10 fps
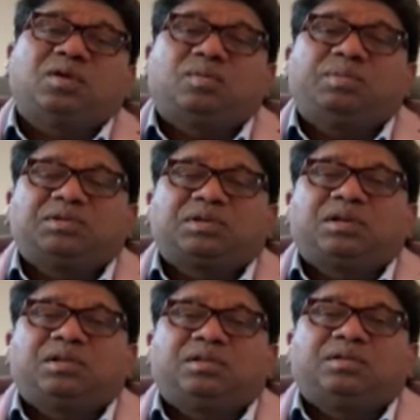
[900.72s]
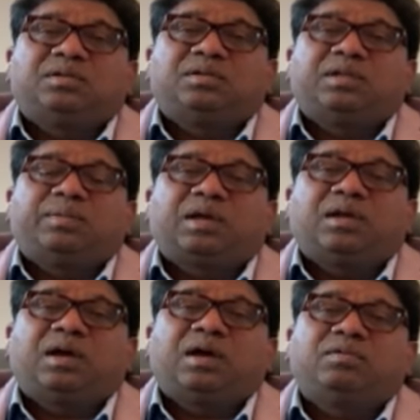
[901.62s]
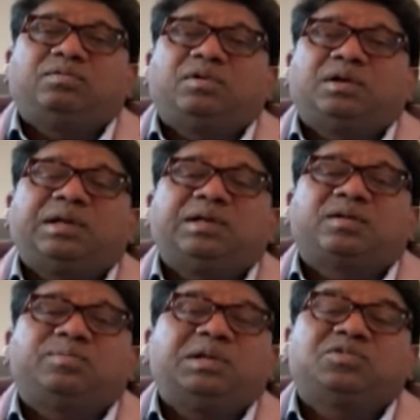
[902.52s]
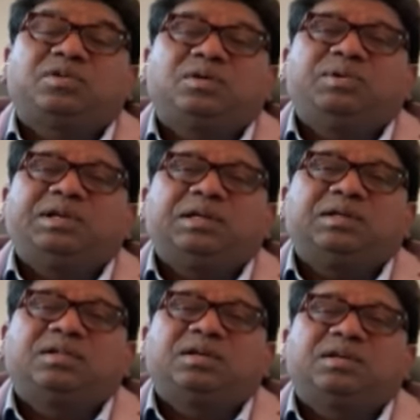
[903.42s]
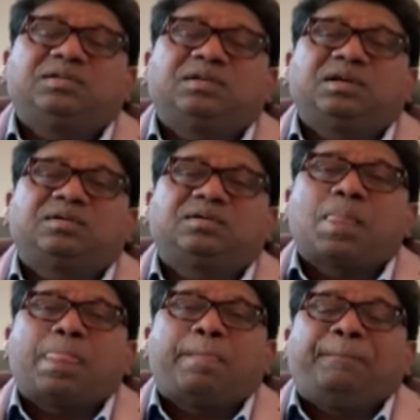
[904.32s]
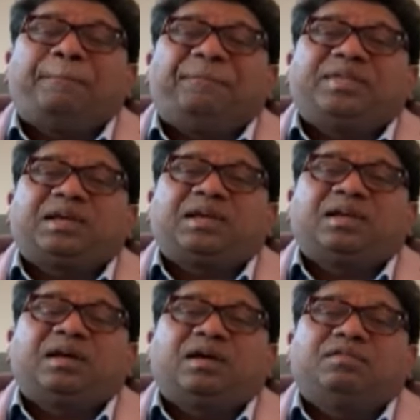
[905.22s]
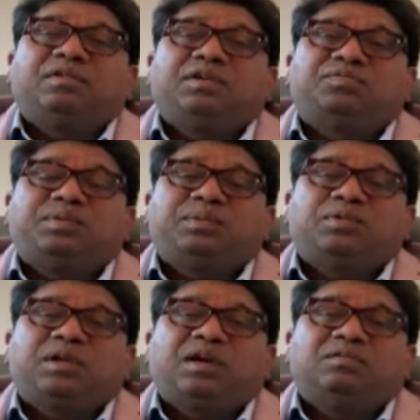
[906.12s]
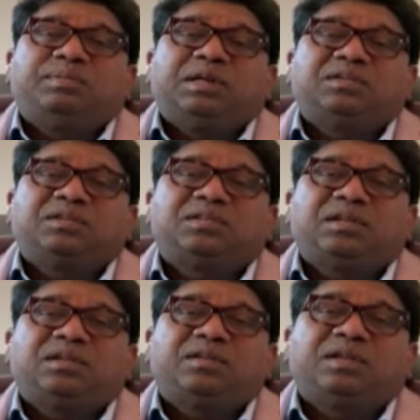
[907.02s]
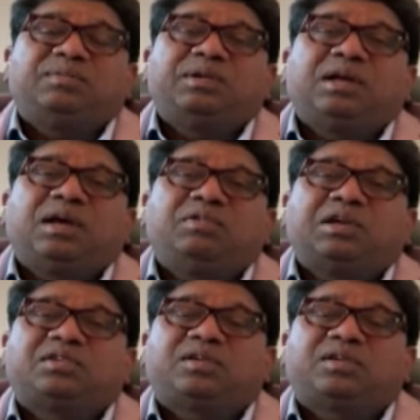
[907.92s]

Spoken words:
you know, basically they can have intermenstrual bleeding. That is like they can have, if people have menses still, they may have